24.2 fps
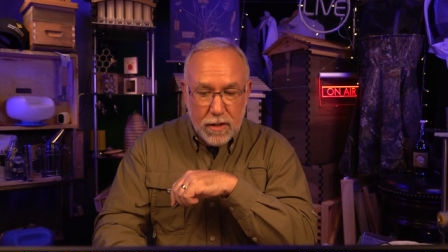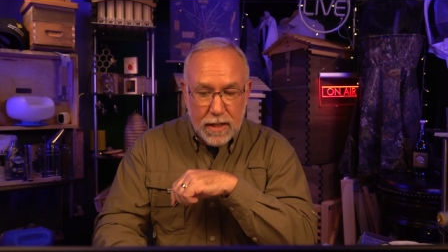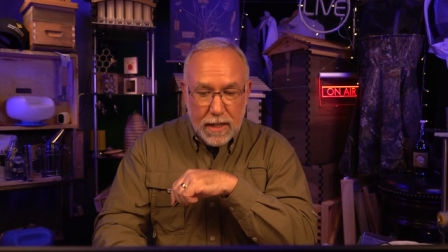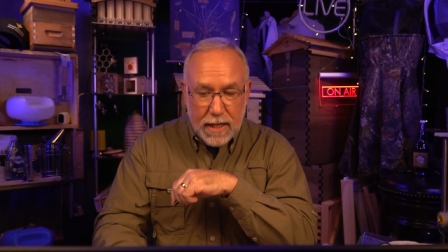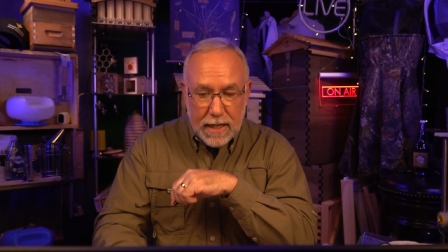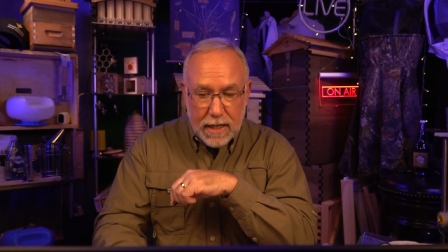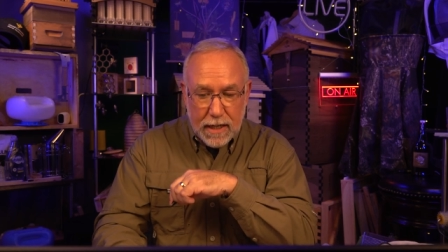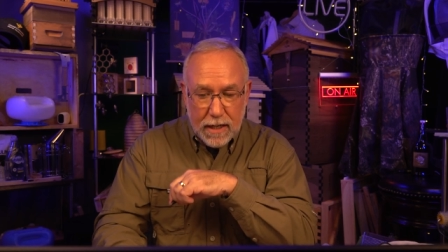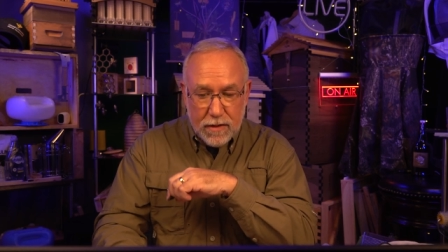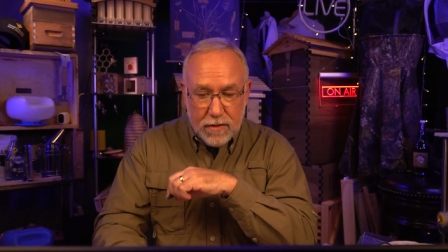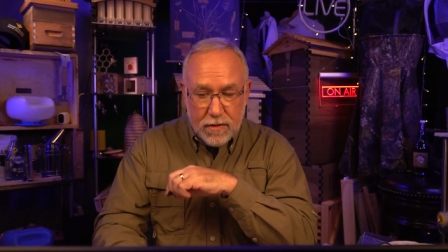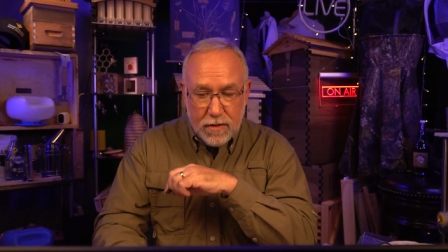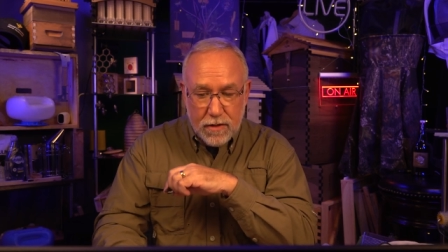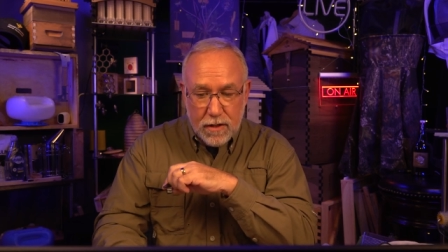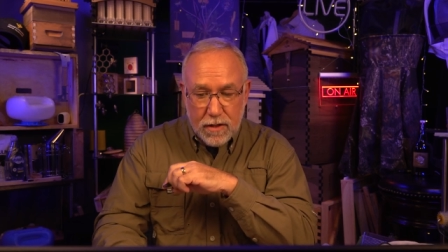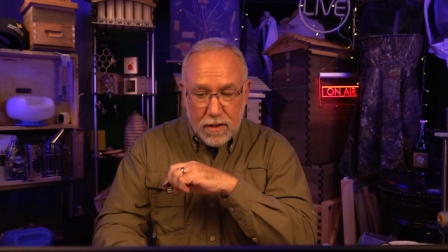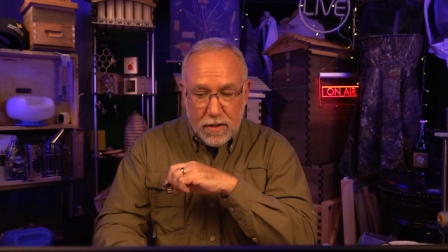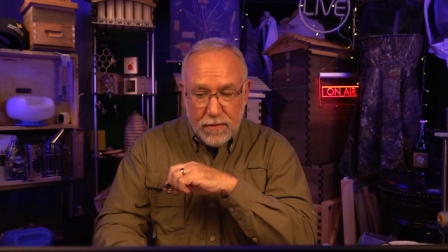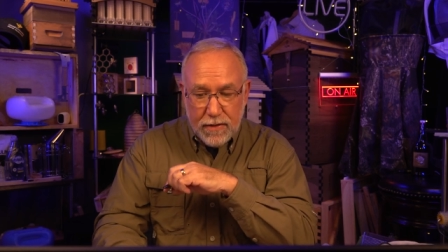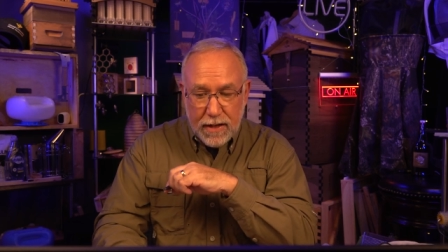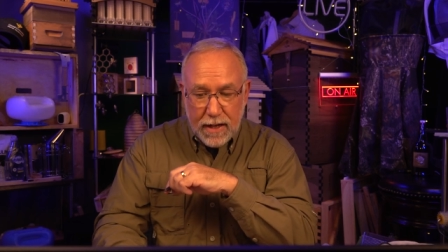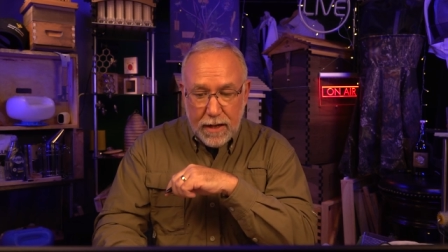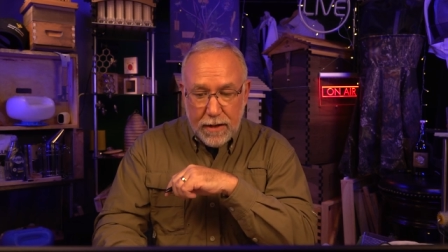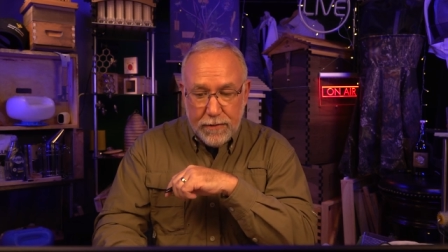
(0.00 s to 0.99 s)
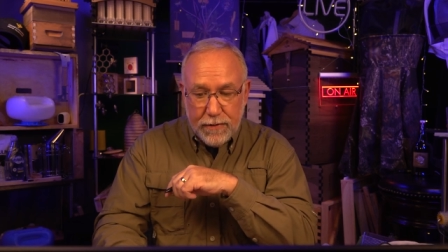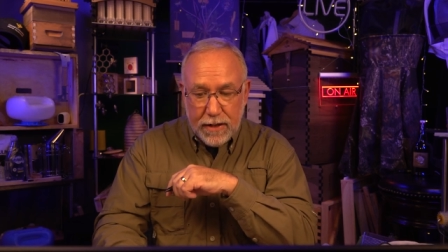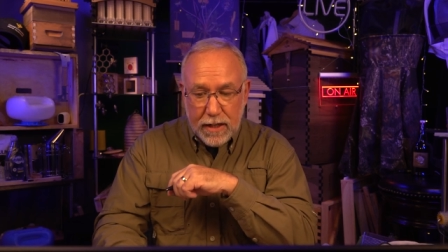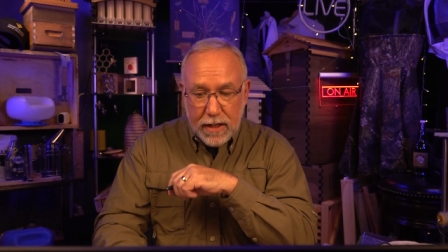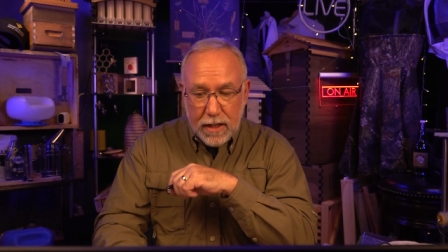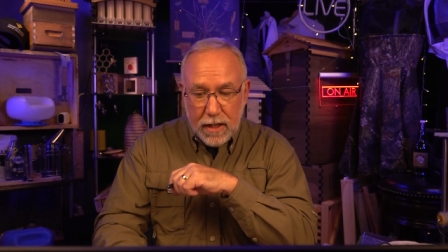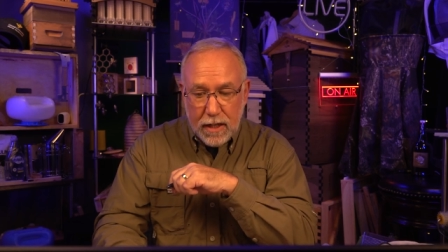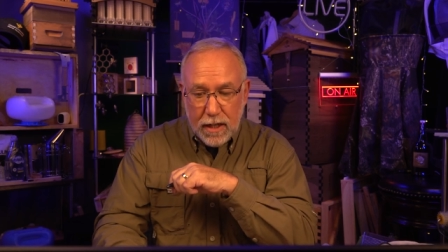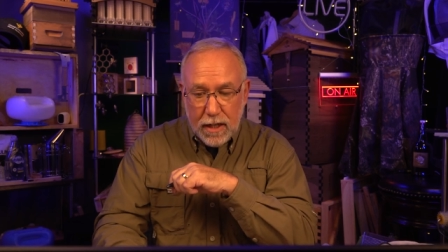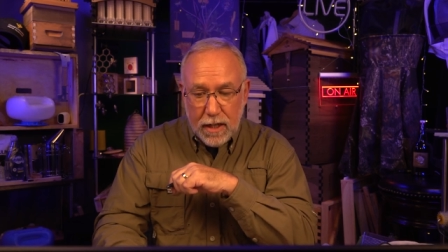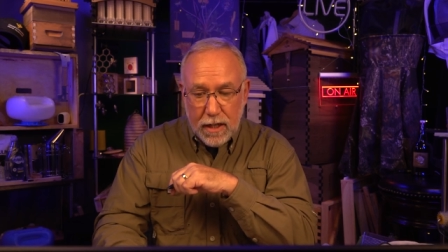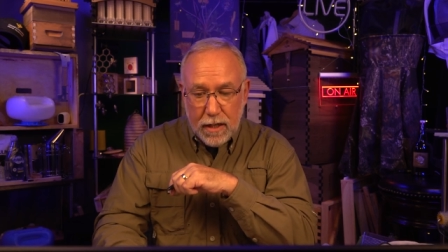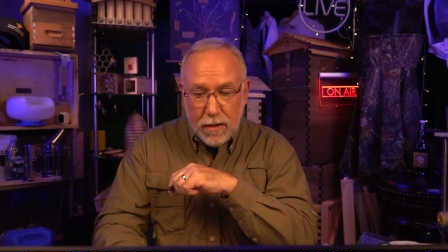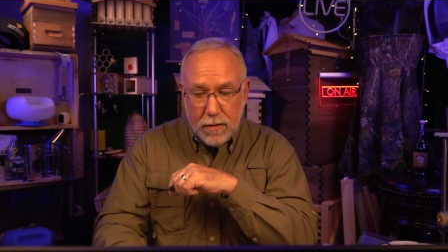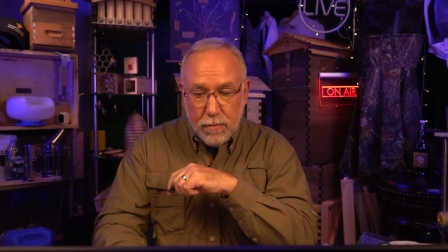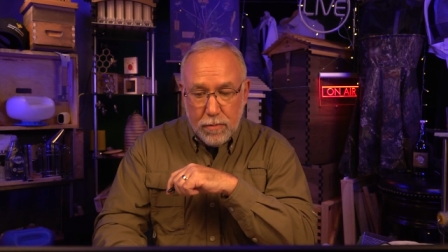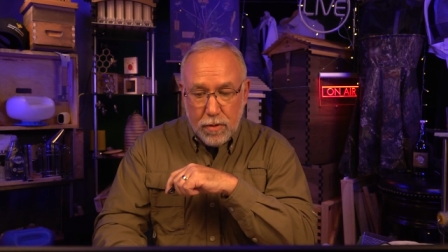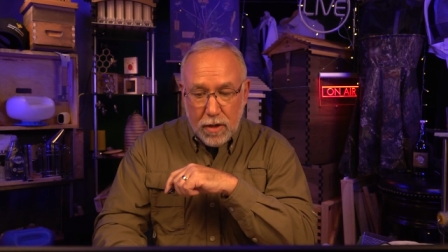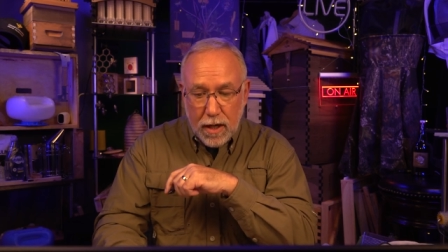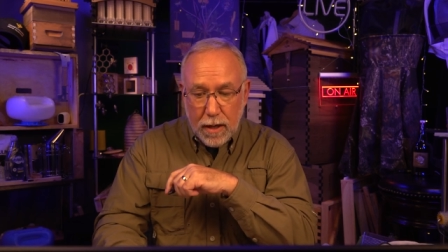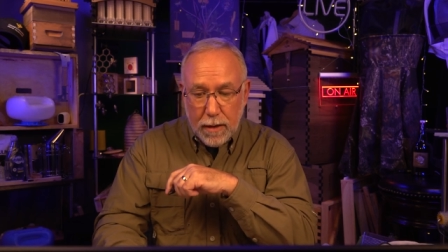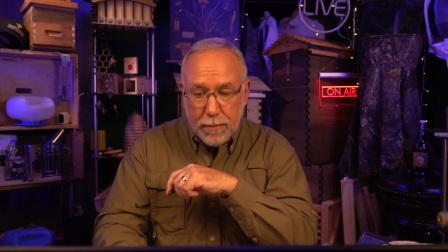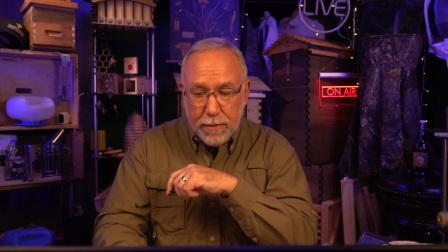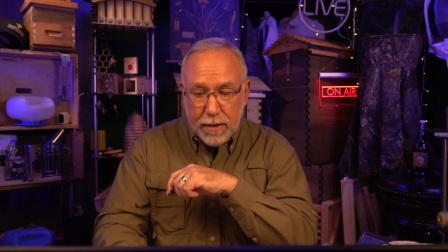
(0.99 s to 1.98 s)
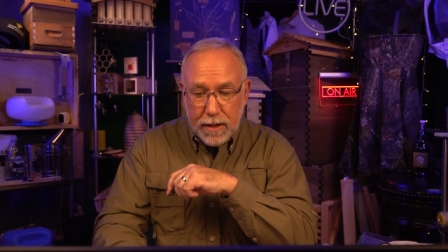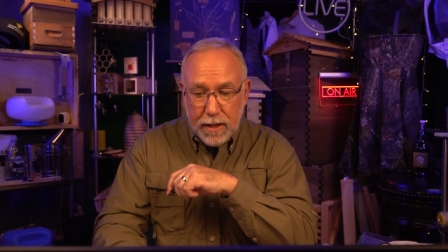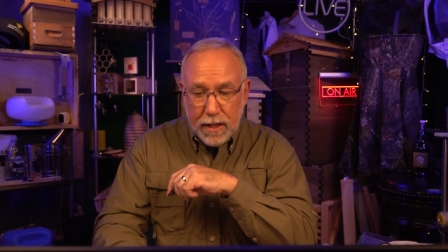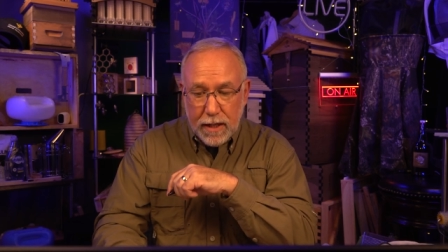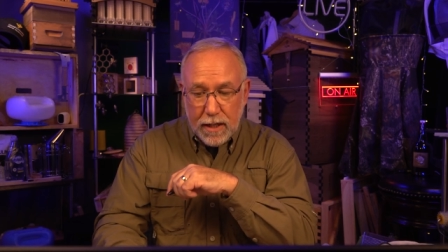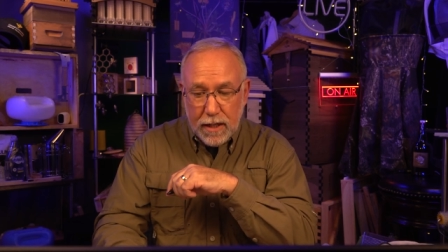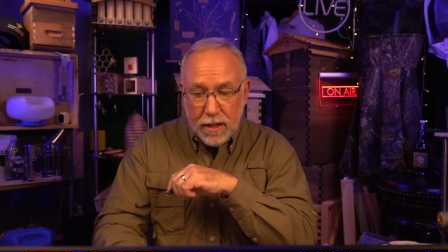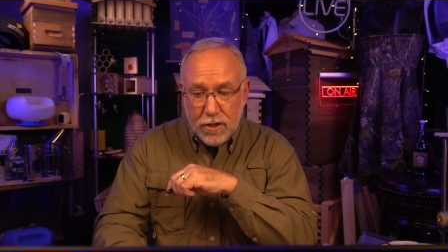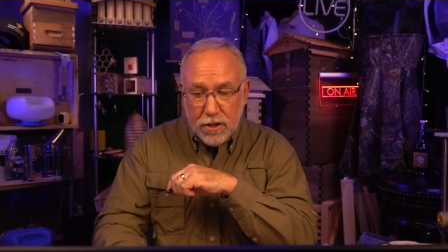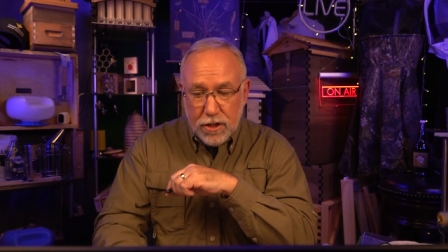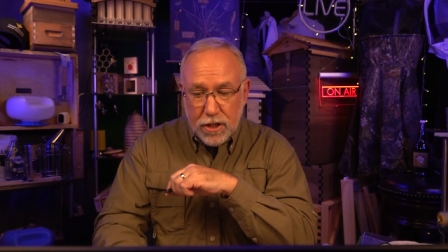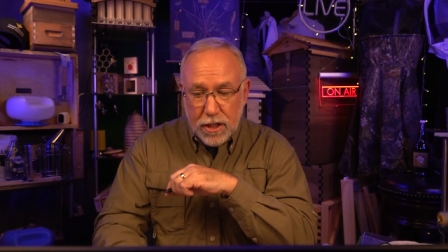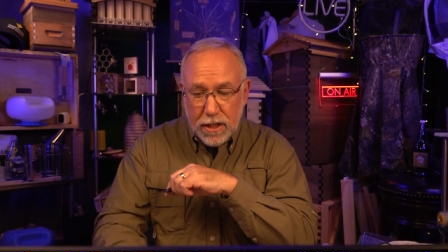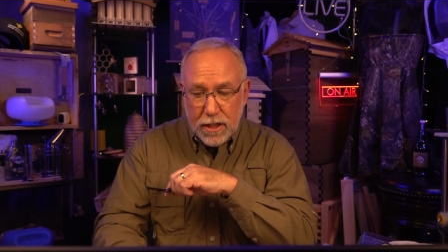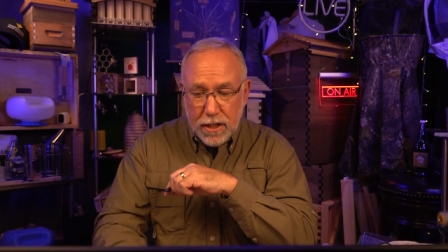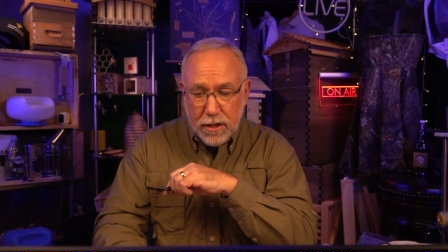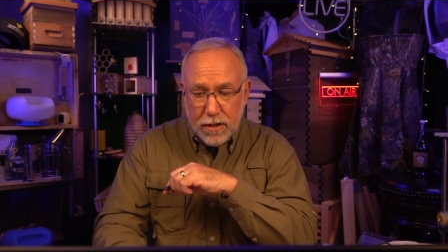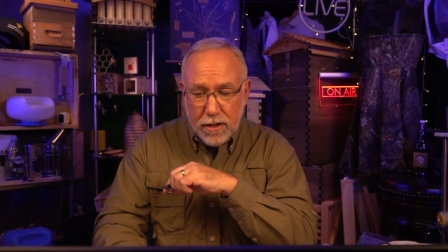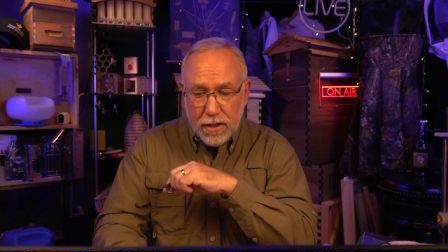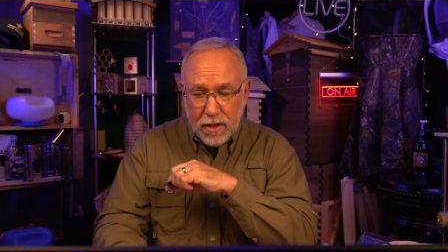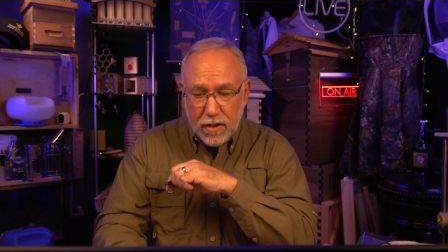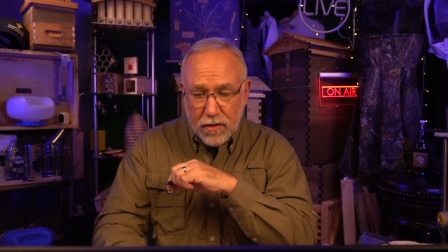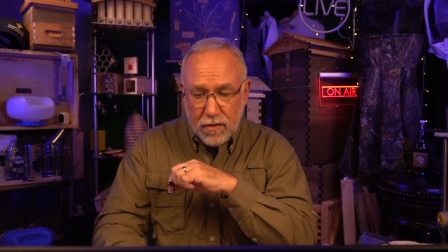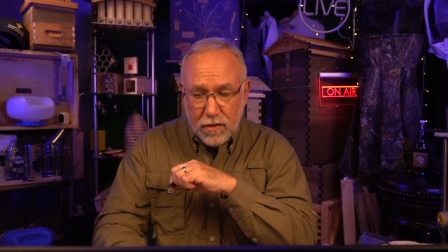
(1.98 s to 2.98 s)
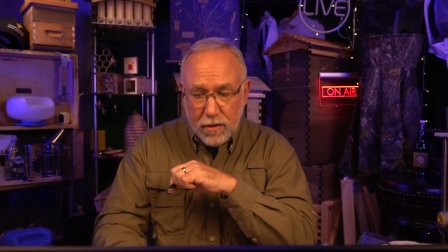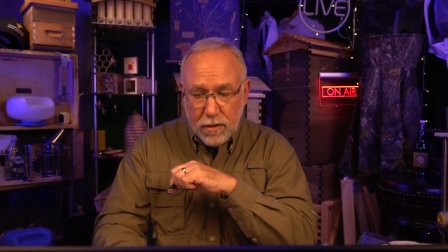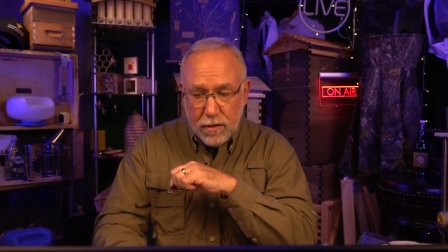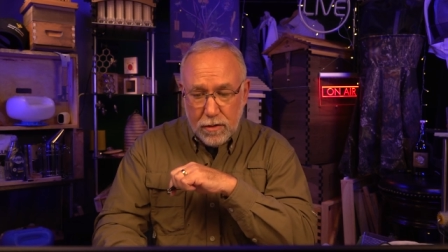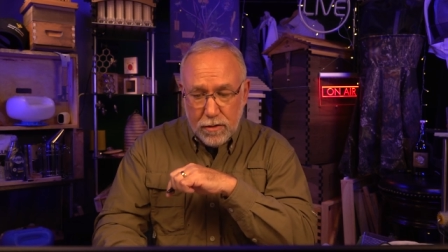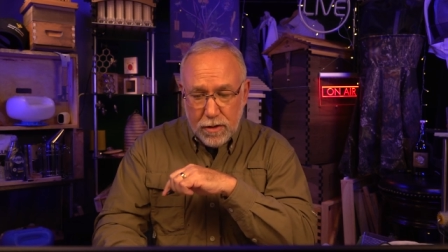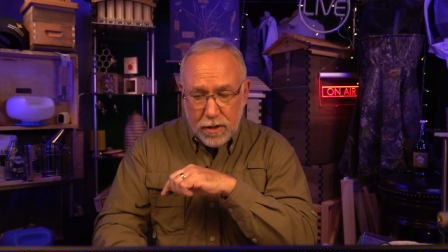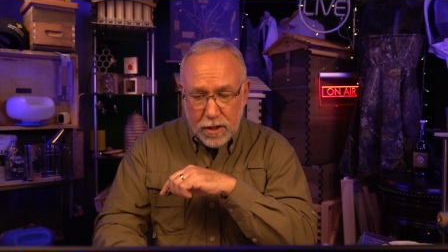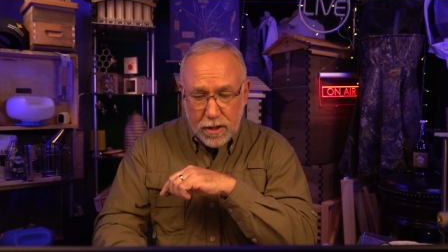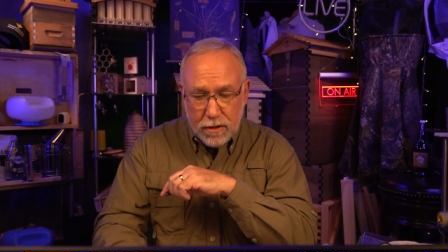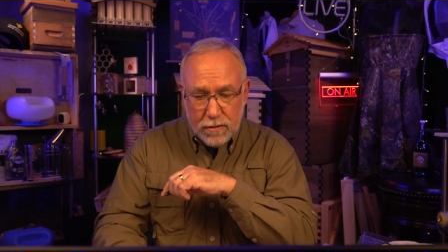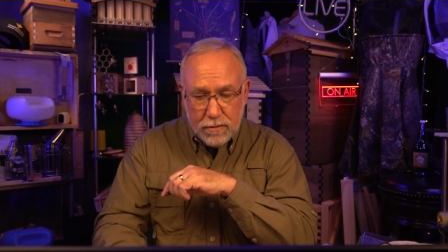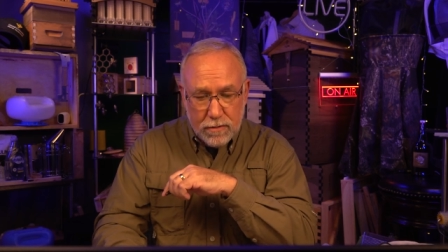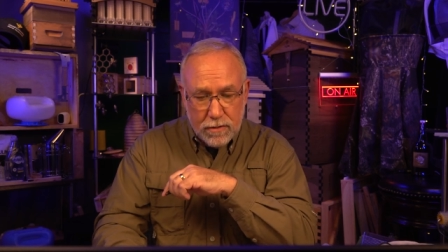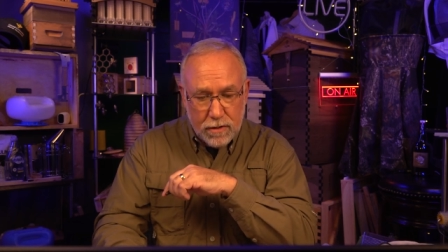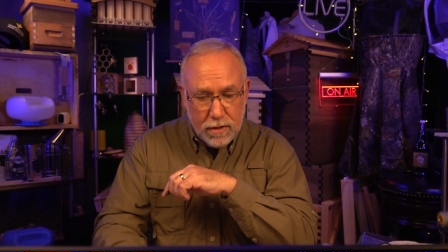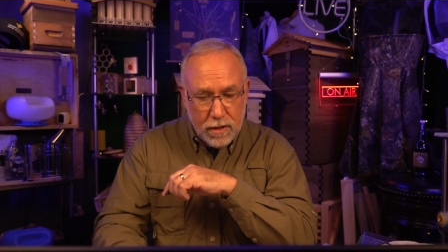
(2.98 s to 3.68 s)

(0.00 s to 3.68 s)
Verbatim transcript: the hazard of having an improperly engineered excluder?